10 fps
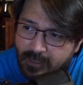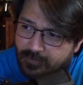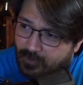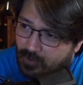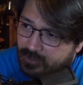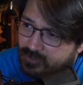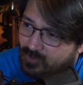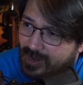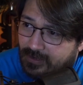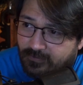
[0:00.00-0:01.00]
There are
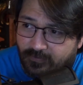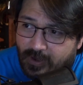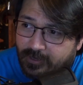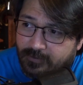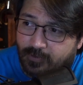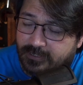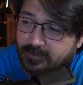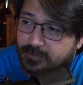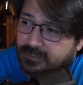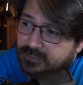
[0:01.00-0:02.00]
great frowning
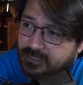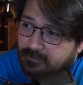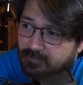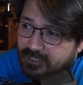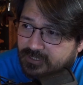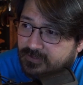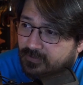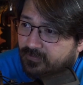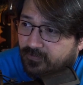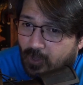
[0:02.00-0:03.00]
precipices, and much
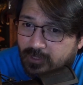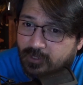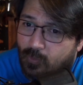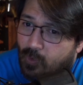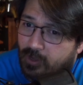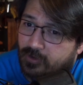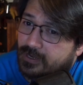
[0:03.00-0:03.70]
falling water,